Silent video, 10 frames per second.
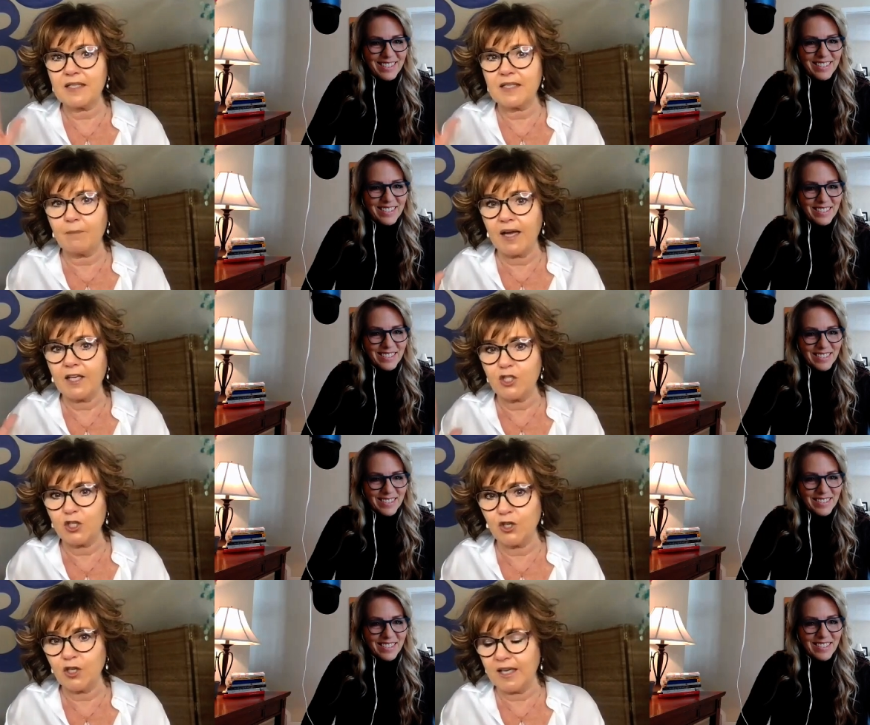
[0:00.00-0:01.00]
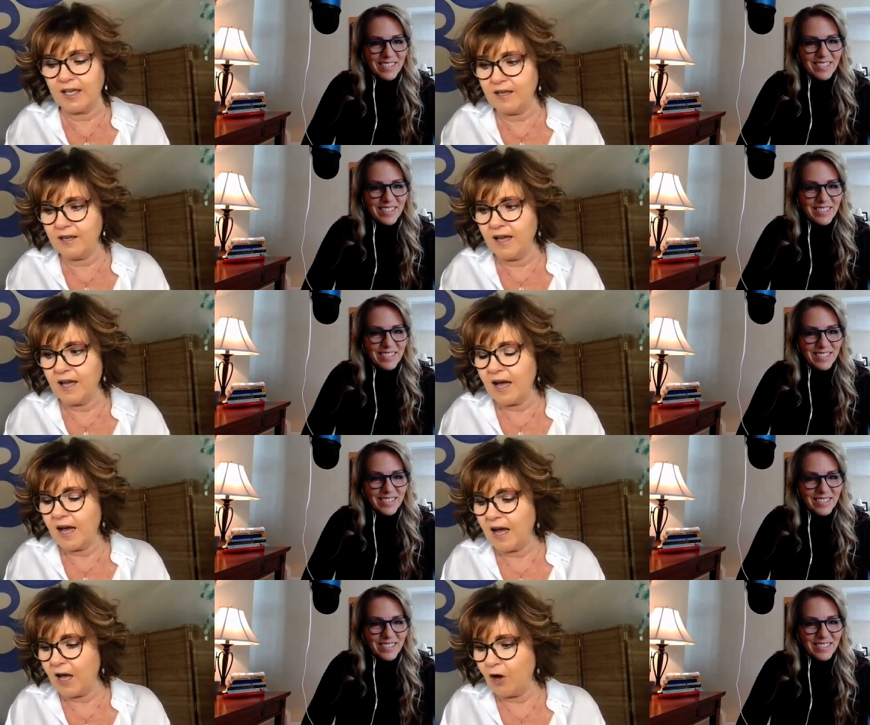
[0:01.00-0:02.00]
Speaker 1: and my journey,
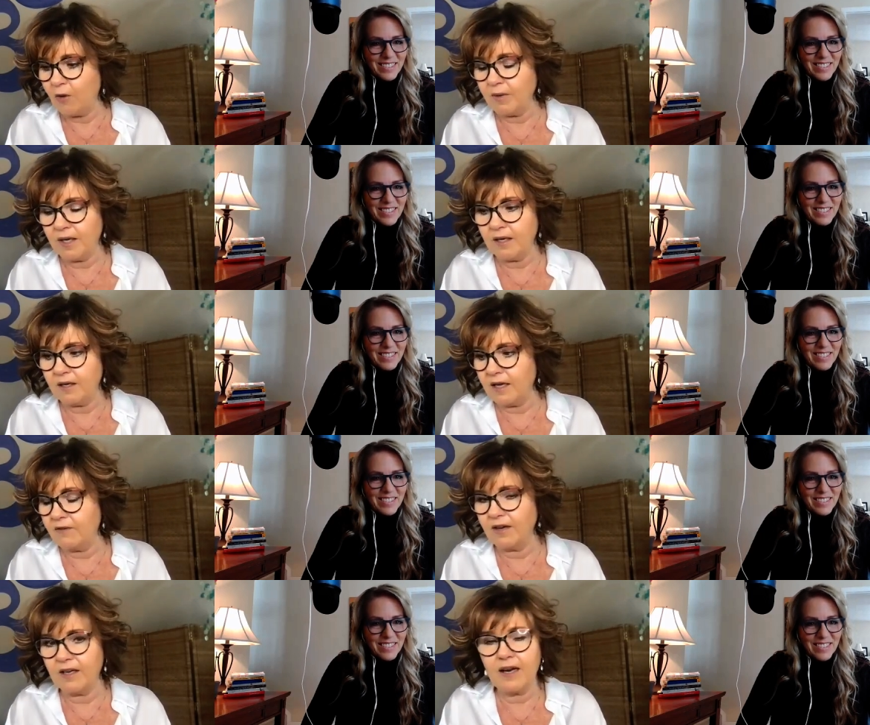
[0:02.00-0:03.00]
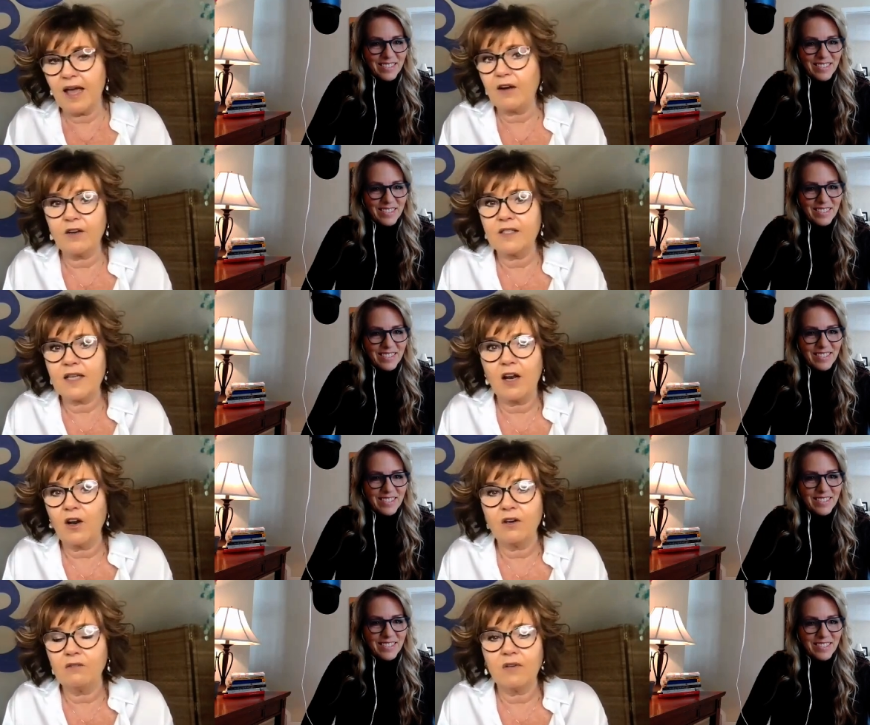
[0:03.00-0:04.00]
um, even in how to tell
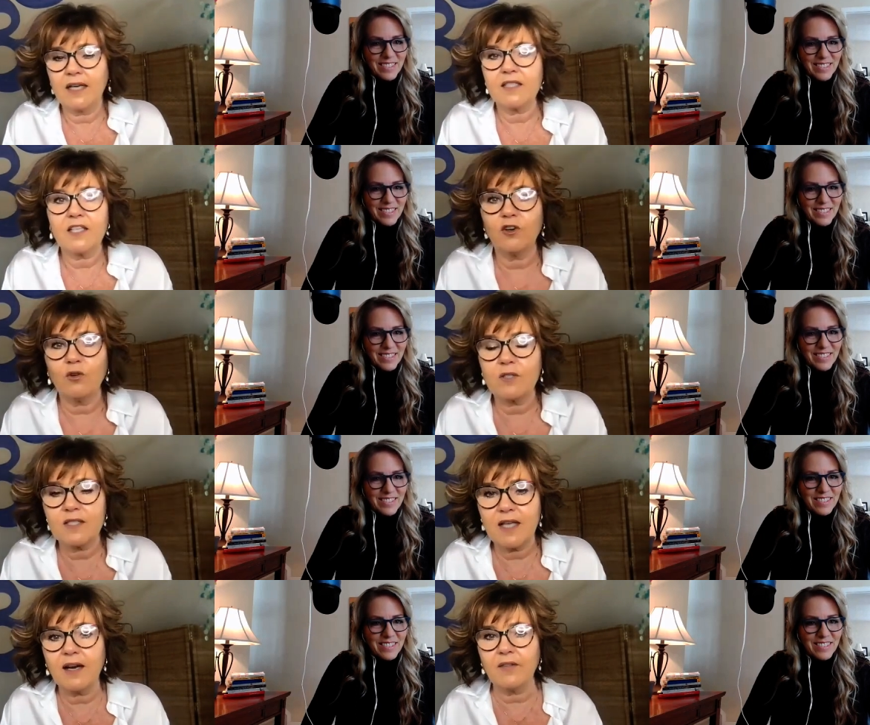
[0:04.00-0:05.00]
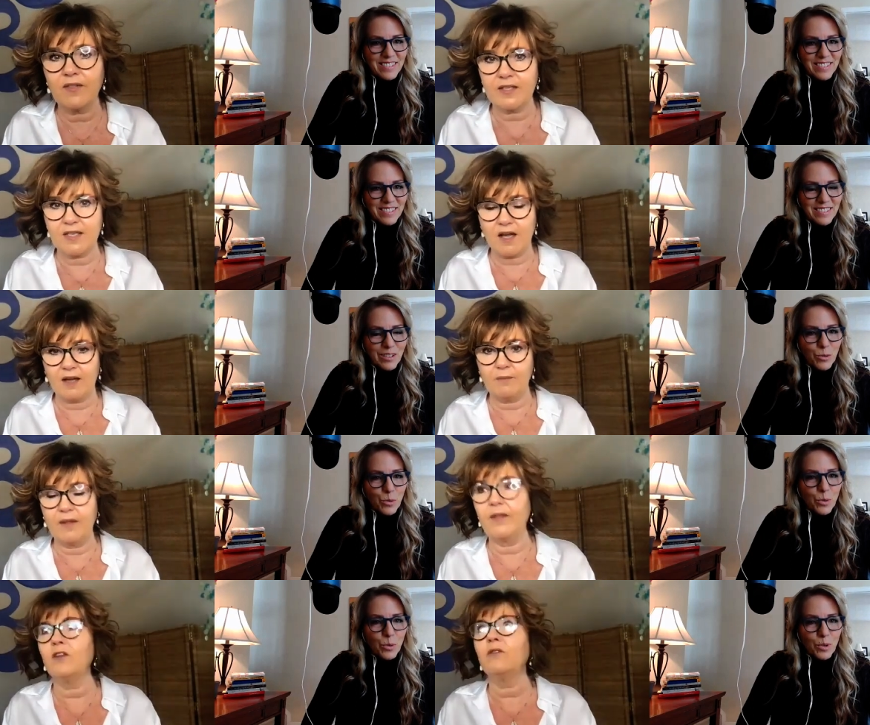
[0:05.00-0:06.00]
our 19 year old son at the time.
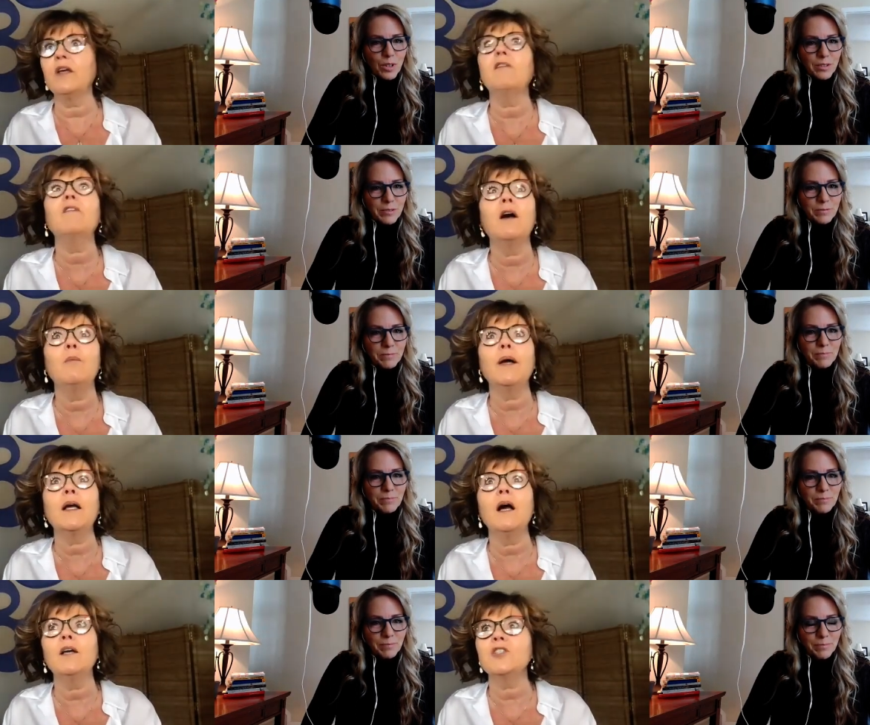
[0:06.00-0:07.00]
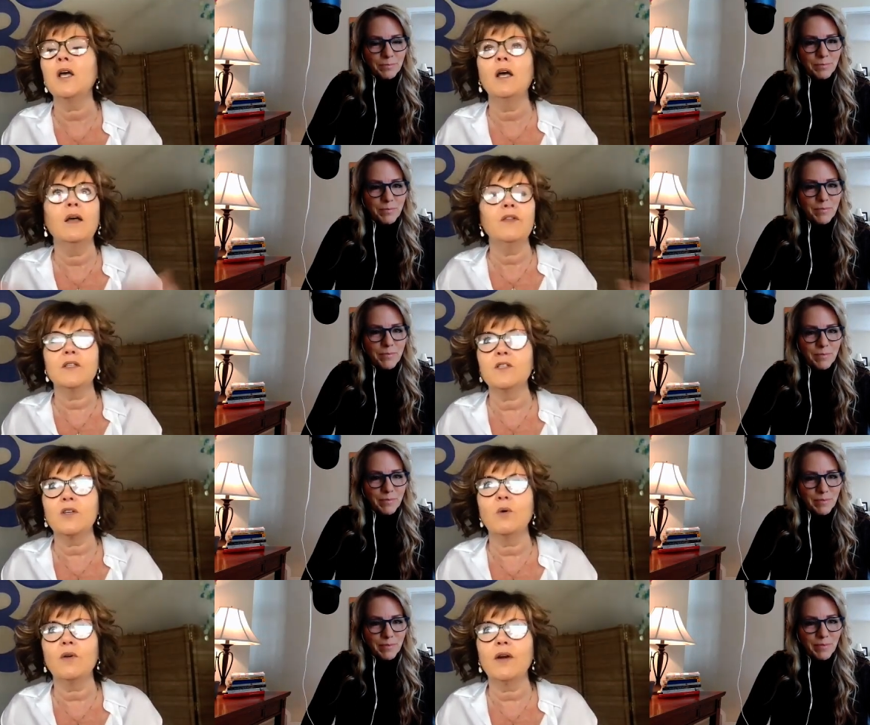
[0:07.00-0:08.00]
And then you think about, oh my gosh, this is
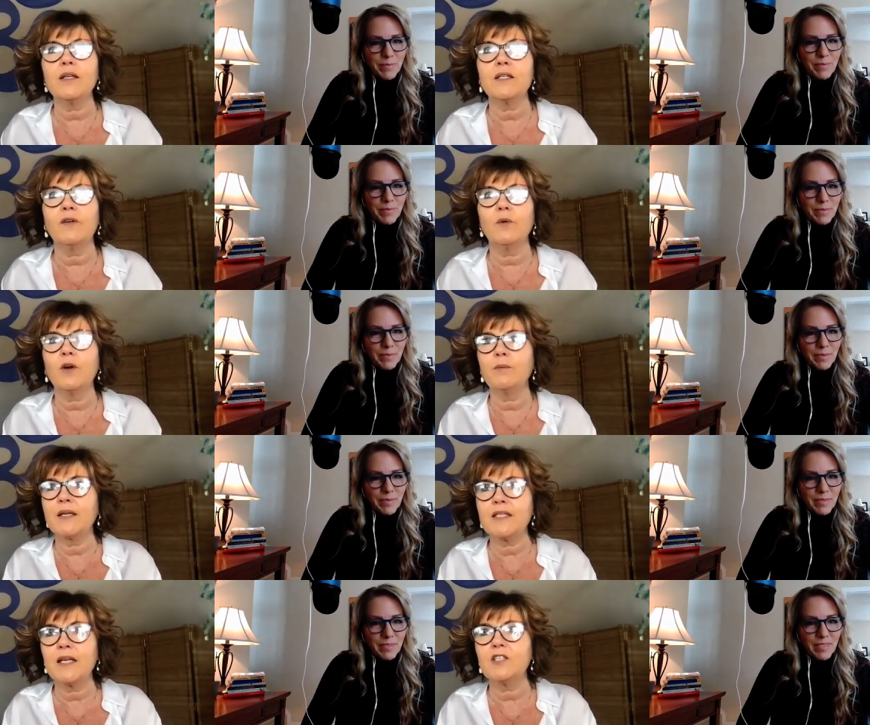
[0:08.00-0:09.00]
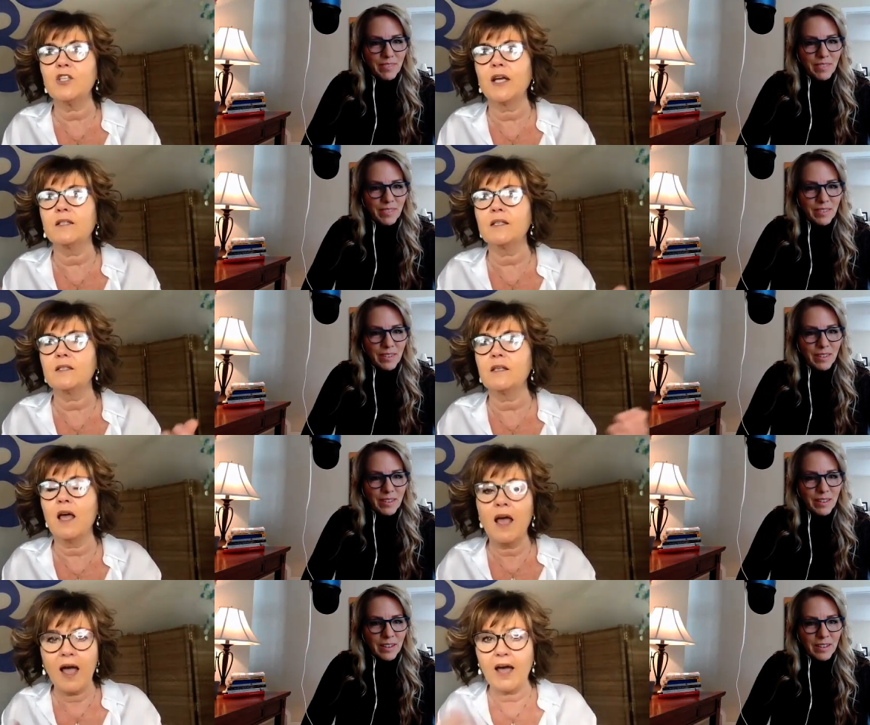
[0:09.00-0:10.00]
so hereditary. What are my son's chances?
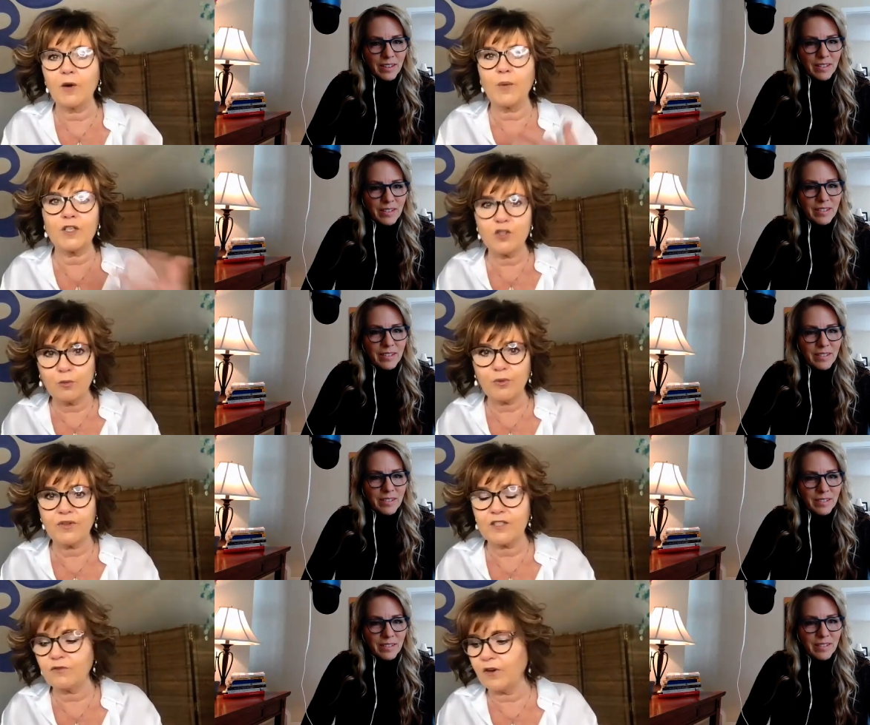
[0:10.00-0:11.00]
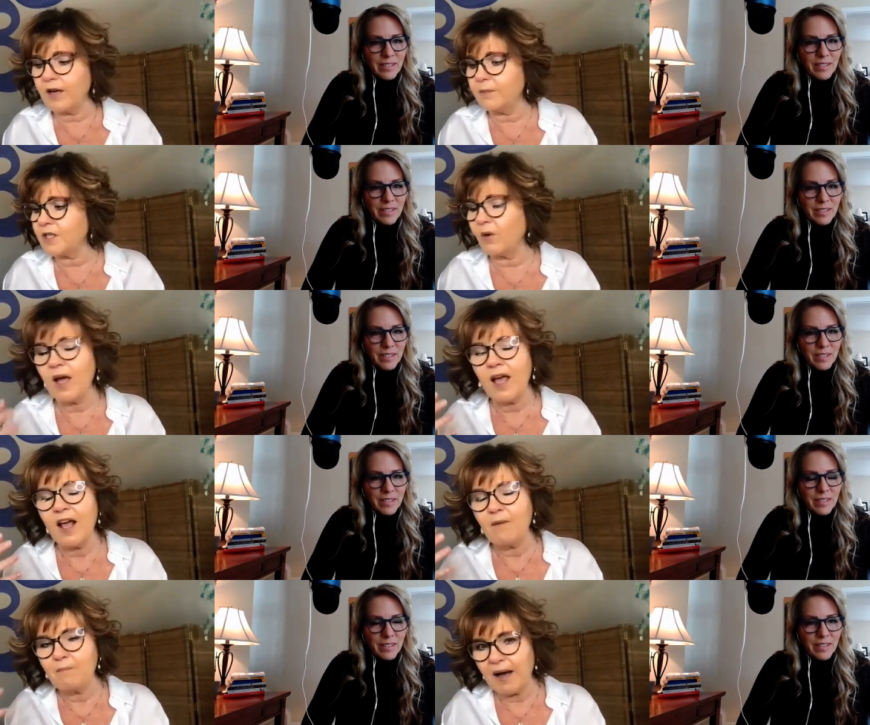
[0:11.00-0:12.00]
How do we interpret this for him? So,
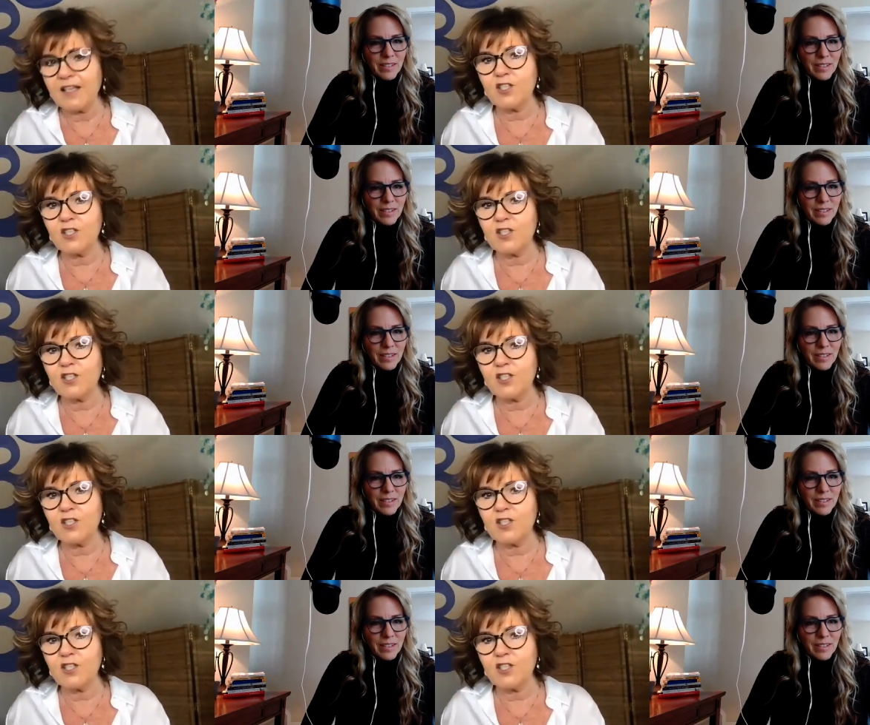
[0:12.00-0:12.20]
my